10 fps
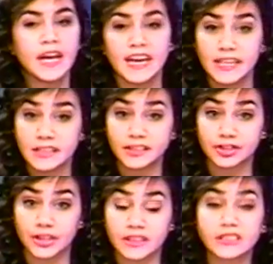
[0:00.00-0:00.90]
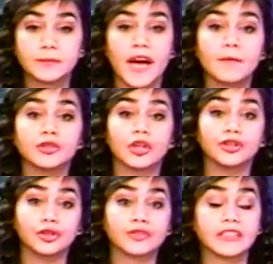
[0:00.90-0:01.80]
In addition, spammers are
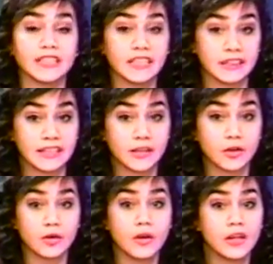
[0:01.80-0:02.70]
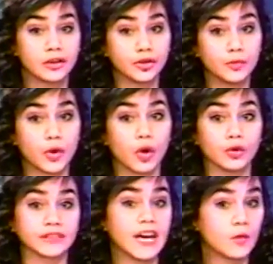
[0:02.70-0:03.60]
using illegal
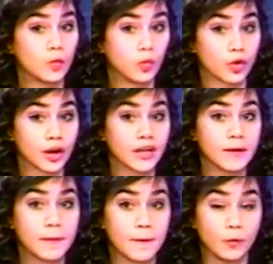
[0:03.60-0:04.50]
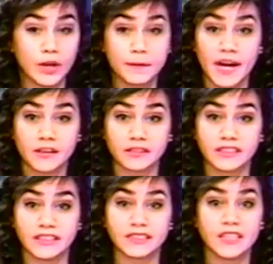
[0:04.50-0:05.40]
loopholes and weak
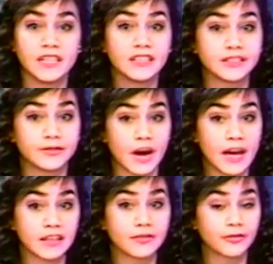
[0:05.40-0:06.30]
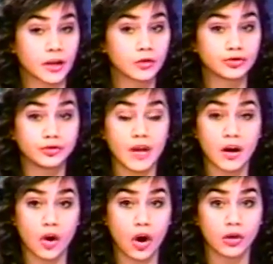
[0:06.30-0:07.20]
penalties to violate federal
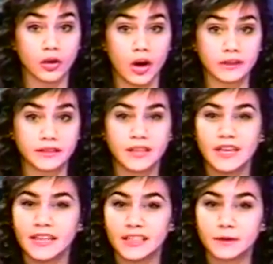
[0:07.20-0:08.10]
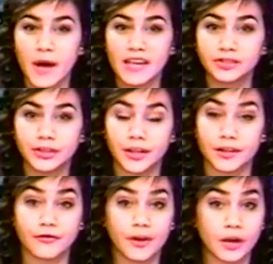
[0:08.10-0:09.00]
do-not-call laws. This past year, the
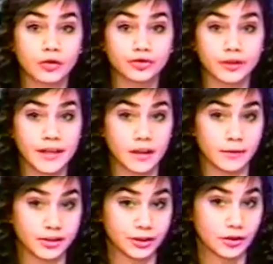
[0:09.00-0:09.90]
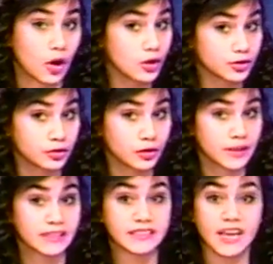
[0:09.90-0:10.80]
Federal Trade Commission, also known
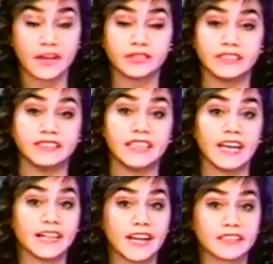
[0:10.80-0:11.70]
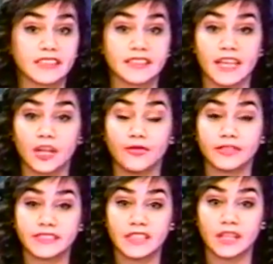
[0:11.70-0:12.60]
as the FTC, announced that they
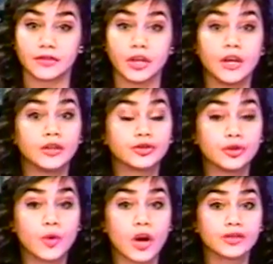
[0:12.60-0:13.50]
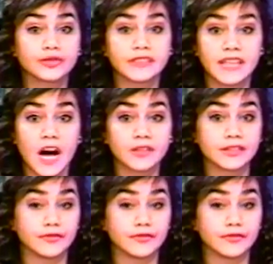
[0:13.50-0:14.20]
received 200,000